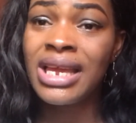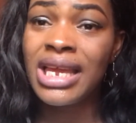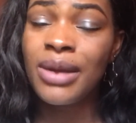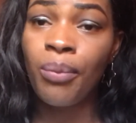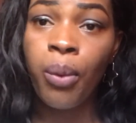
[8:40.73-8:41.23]

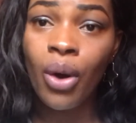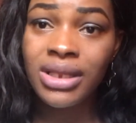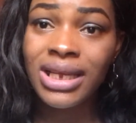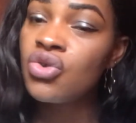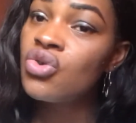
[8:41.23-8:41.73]

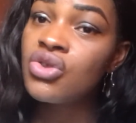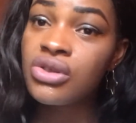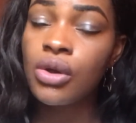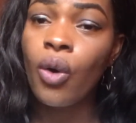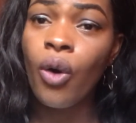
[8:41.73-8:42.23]
important
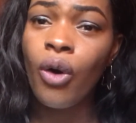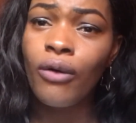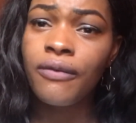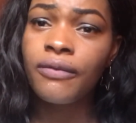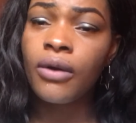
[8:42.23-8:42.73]
use
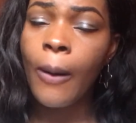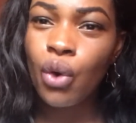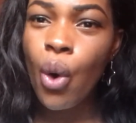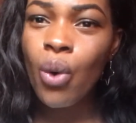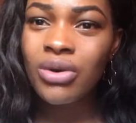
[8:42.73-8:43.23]
of
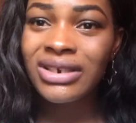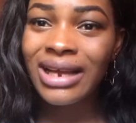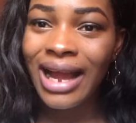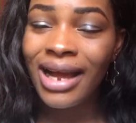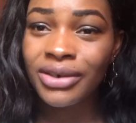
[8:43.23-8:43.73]
gold
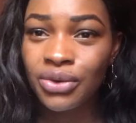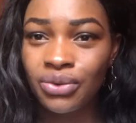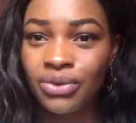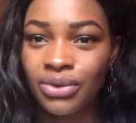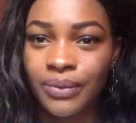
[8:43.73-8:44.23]

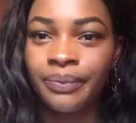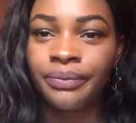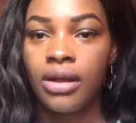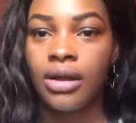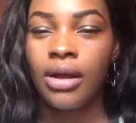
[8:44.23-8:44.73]
candles.
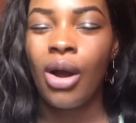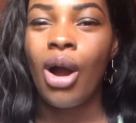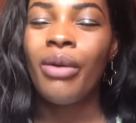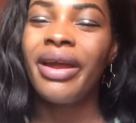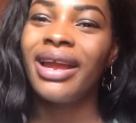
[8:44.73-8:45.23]

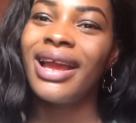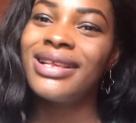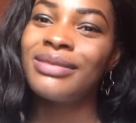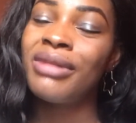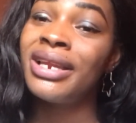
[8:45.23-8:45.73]
Alright
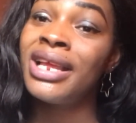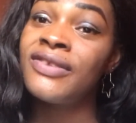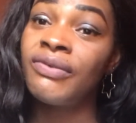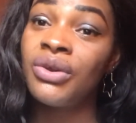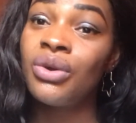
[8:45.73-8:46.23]
guys, in my next
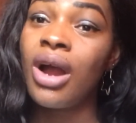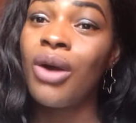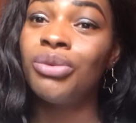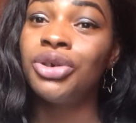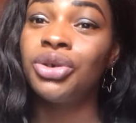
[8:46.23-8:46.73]
video I'll
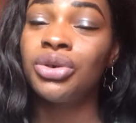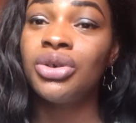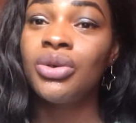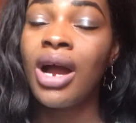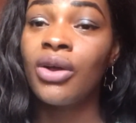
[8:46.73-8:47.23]
be showing
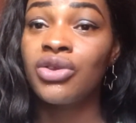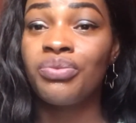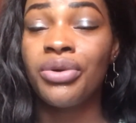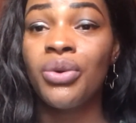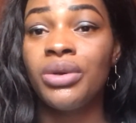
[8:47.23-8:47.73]
you how to
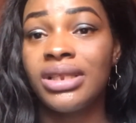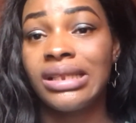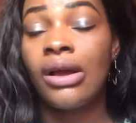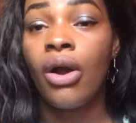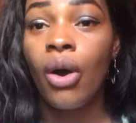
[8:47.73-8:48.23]
pray with
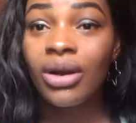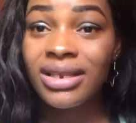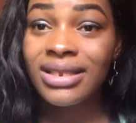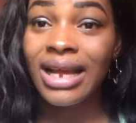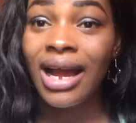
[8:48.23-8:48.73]
all
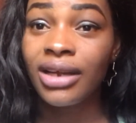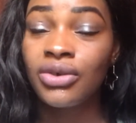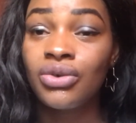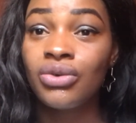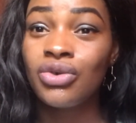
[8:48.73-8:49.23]
these
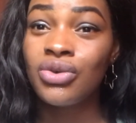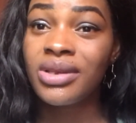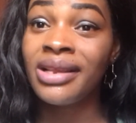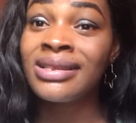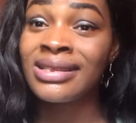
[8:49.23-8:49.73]
candles
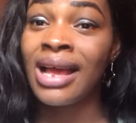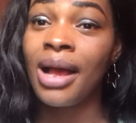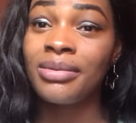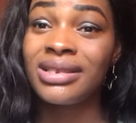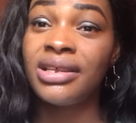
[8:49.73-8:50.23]
using
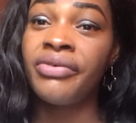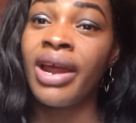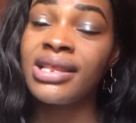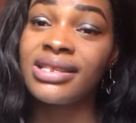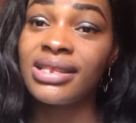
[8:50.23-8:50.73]
psalms, the
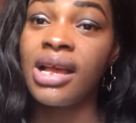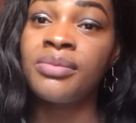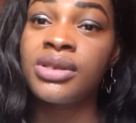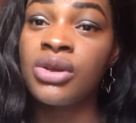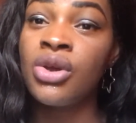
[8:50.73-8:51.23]
right
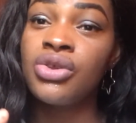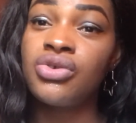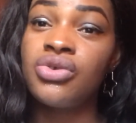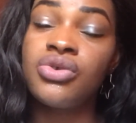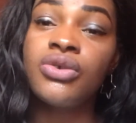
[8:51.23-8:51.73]
psalms
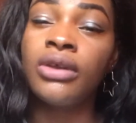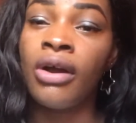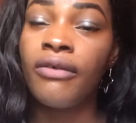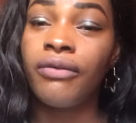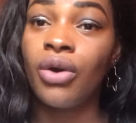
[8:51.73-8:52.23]
to use
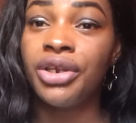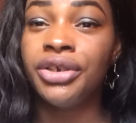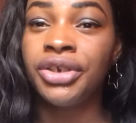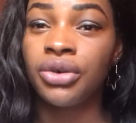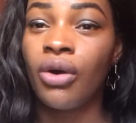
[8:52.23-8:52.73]
for
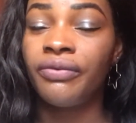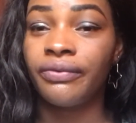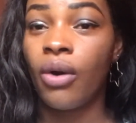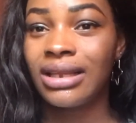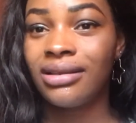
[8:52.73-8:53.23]
each of
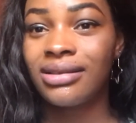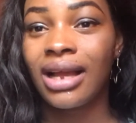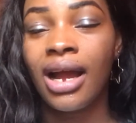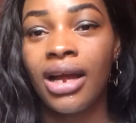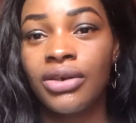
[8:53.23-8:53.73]
these
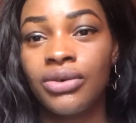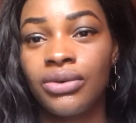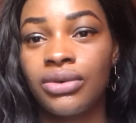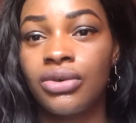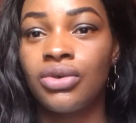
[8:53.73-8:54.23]
candles.
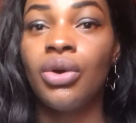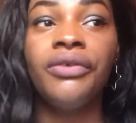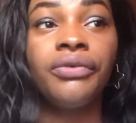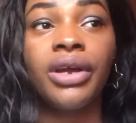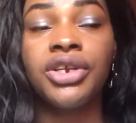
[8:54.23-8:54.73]
So if
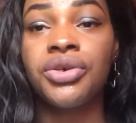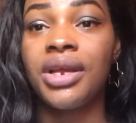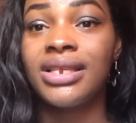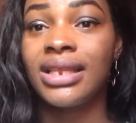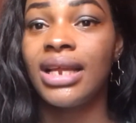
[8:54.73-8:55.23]
you are
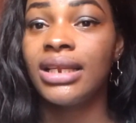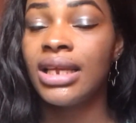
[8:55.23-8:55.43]
interested